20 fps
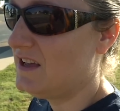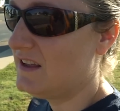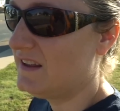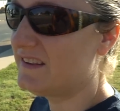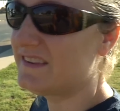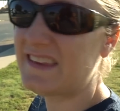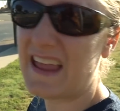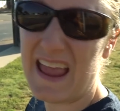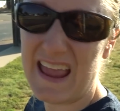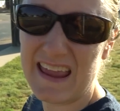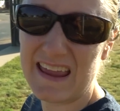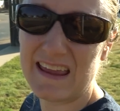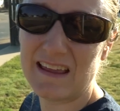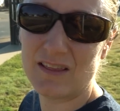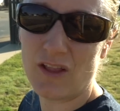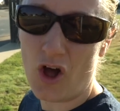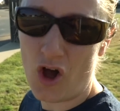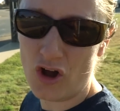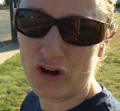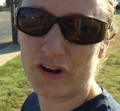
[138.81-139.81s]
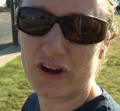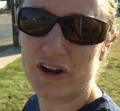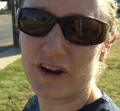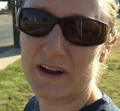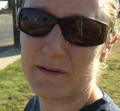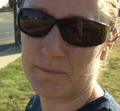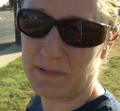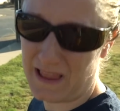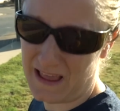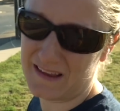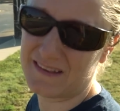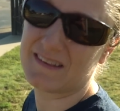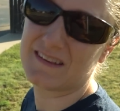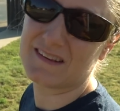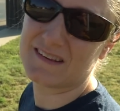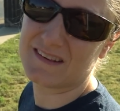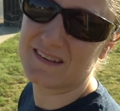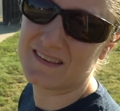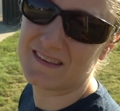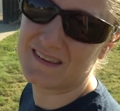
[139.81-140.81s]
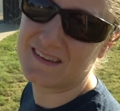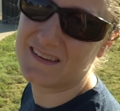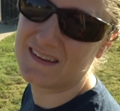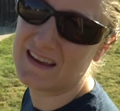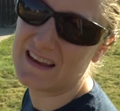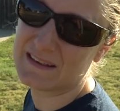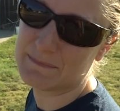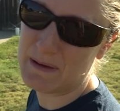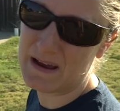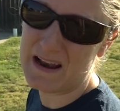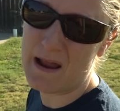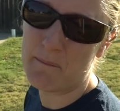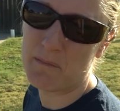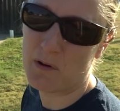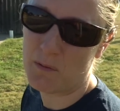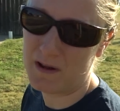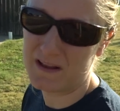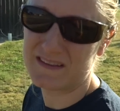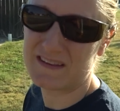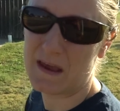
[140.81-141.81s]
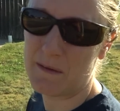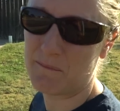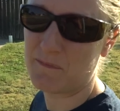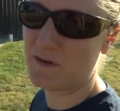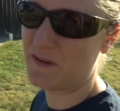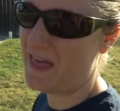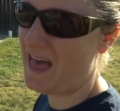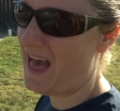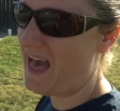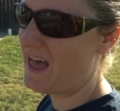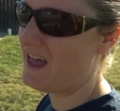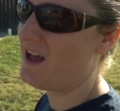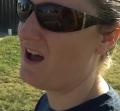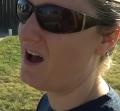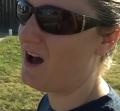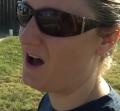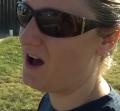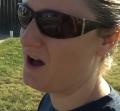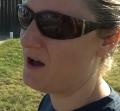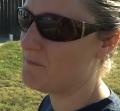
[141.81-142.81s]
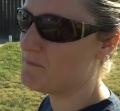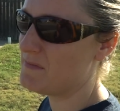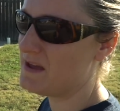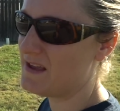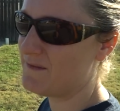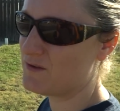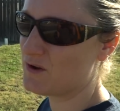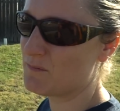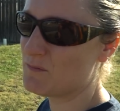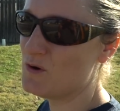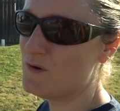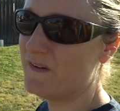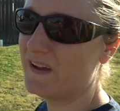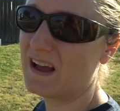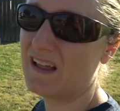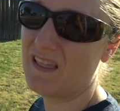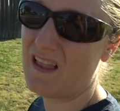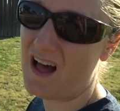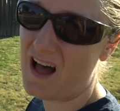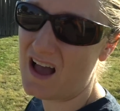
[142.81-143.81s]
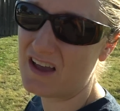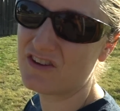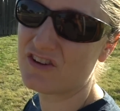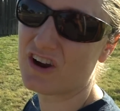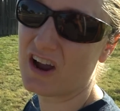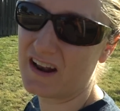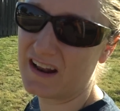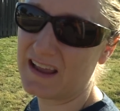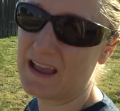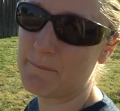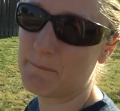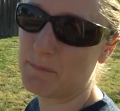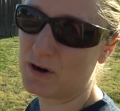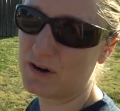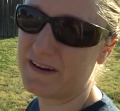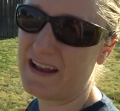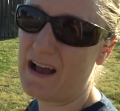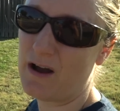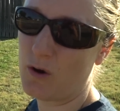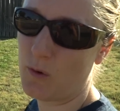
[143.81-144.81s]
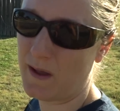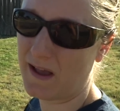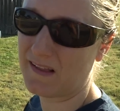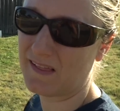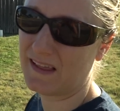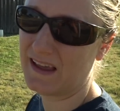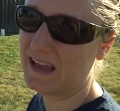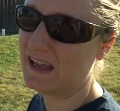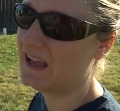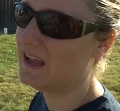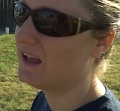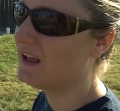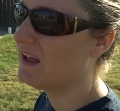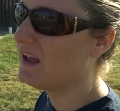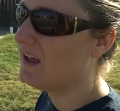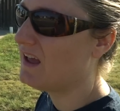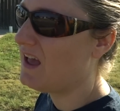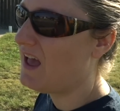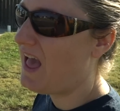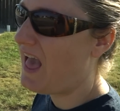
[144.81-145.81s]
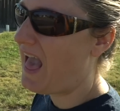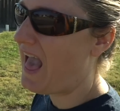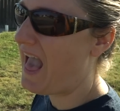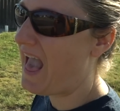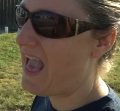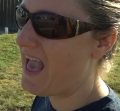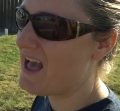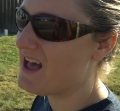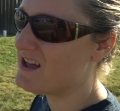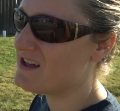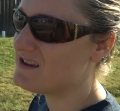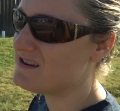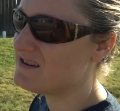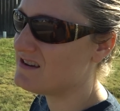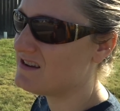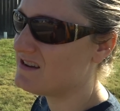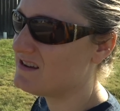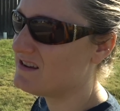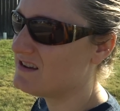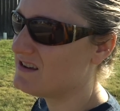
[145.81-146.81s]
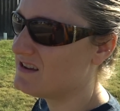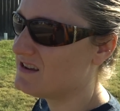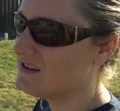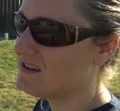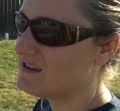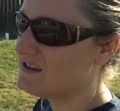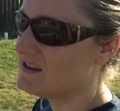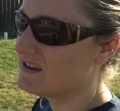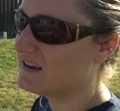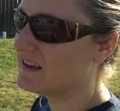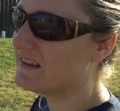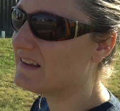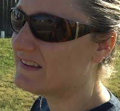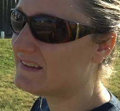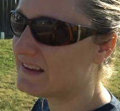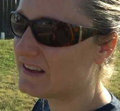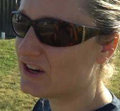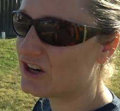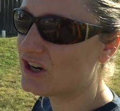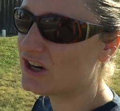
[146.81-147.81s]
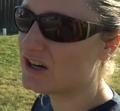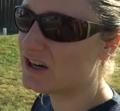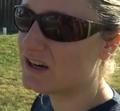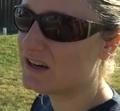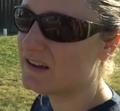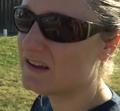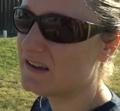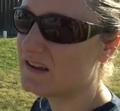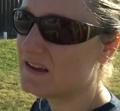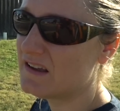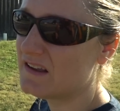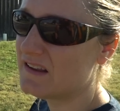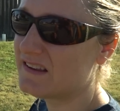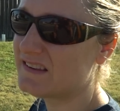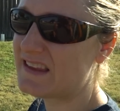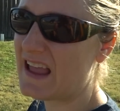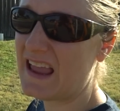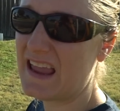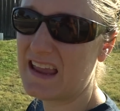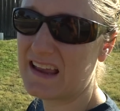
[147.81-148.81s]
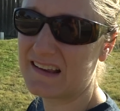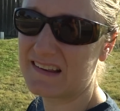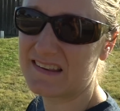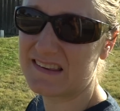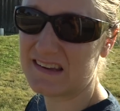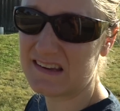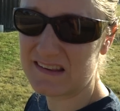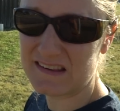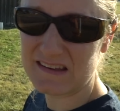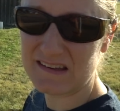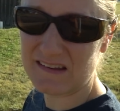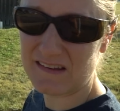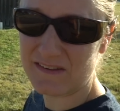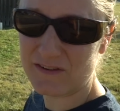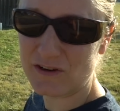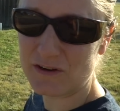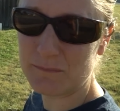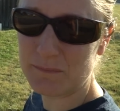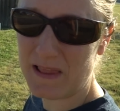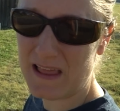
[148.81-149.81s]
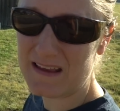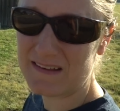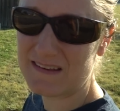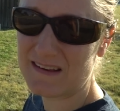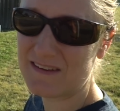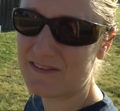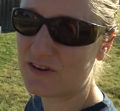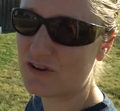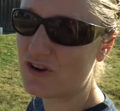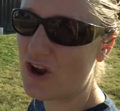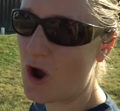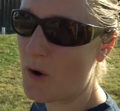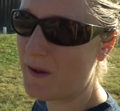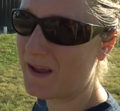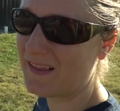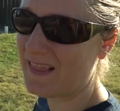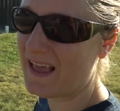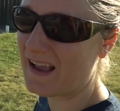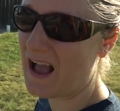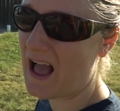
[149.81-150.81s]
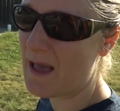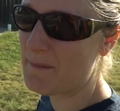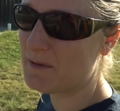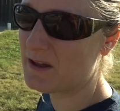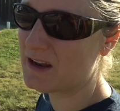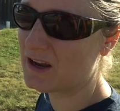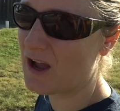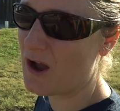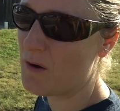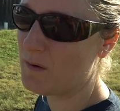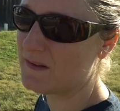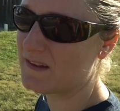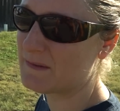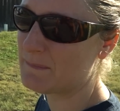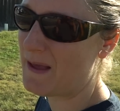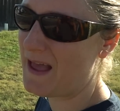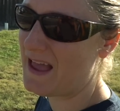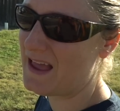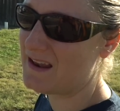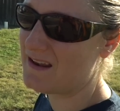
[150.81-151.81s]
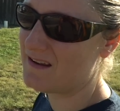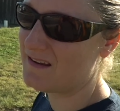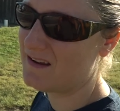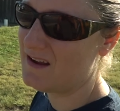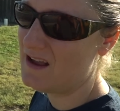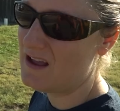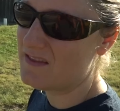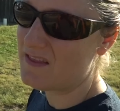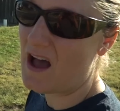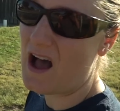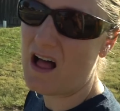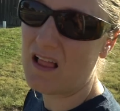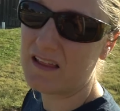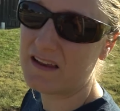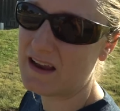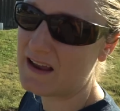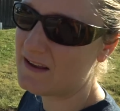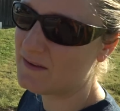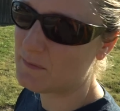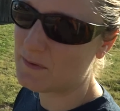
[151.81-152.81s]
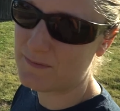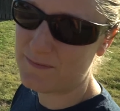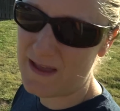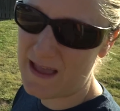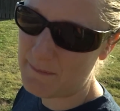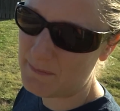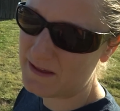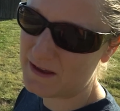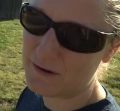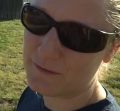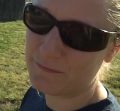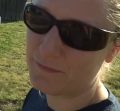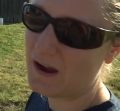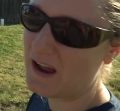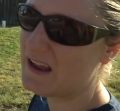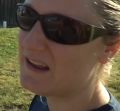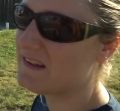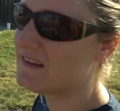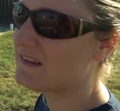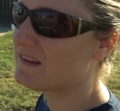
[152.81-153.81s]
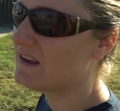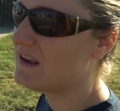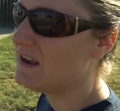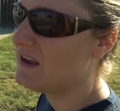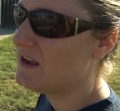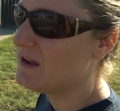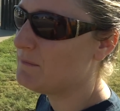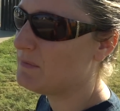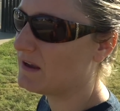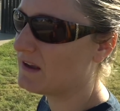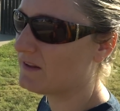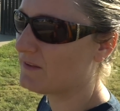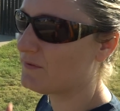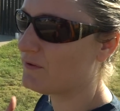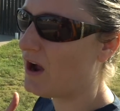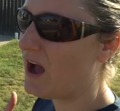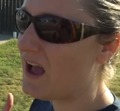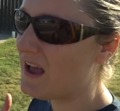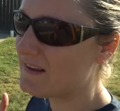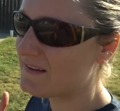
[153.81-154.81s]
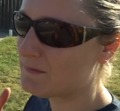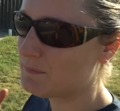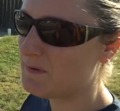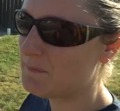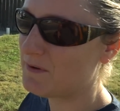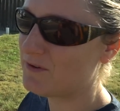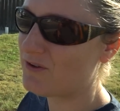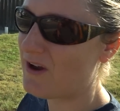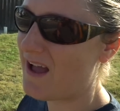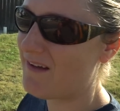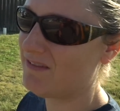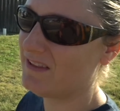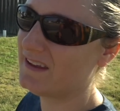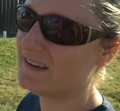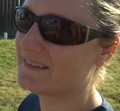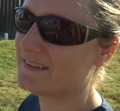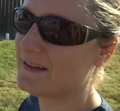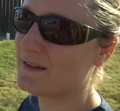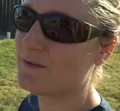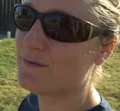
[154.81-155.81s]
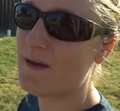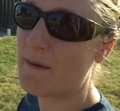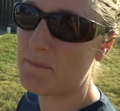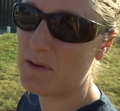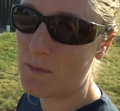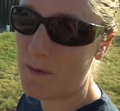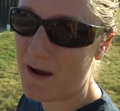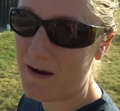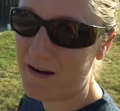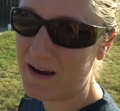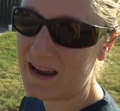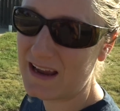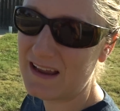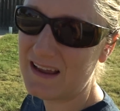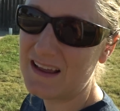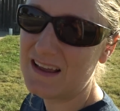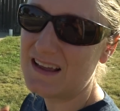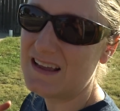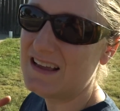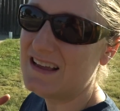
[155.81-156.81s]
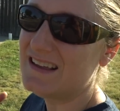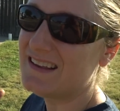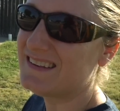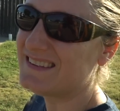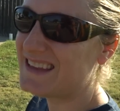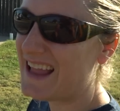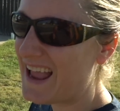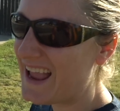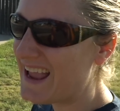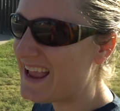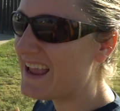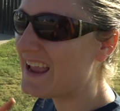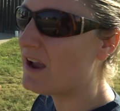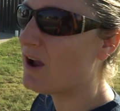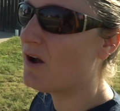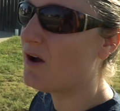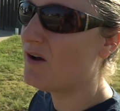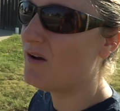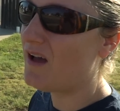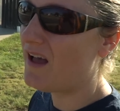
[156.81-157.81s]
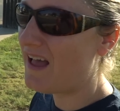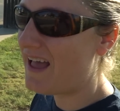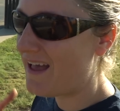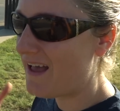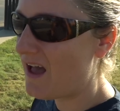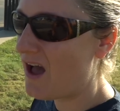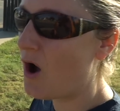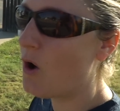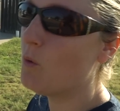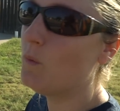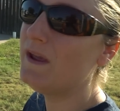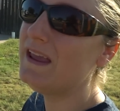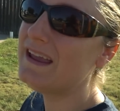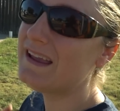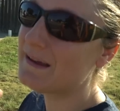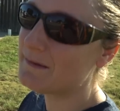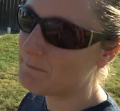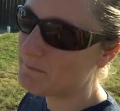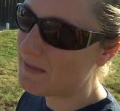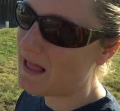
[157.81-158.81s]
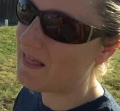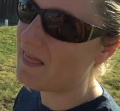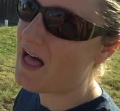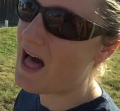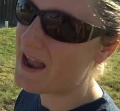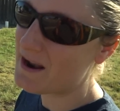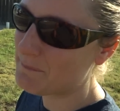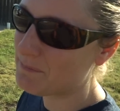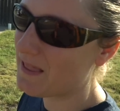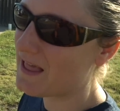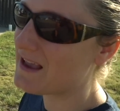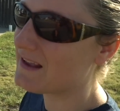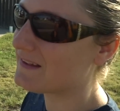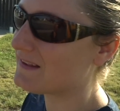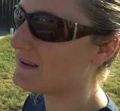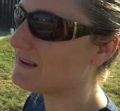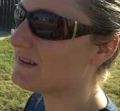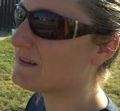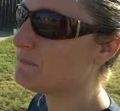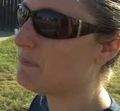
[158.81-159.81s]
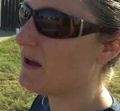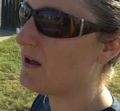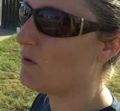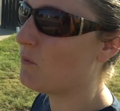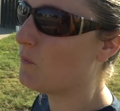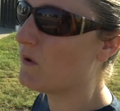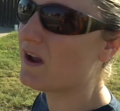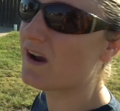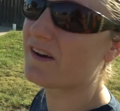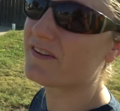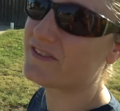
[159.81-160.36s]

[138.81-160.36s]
Stay longer in places is my number one tip for that. If you're moving a lot, you're gonna get burned out quickly. And consider staying seasons certain places, or knowing like I'm gonna go and spend the holidays with family or friends, because for us, we've been traveling since February, staying a week in a lot of places, but we are